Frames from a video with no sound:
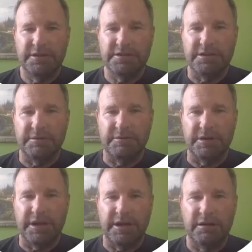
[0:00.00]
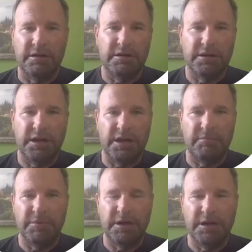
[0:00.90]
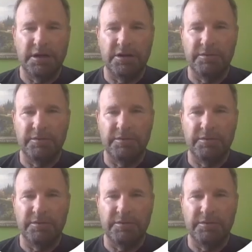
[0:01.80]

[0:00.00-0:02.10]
So we've got our number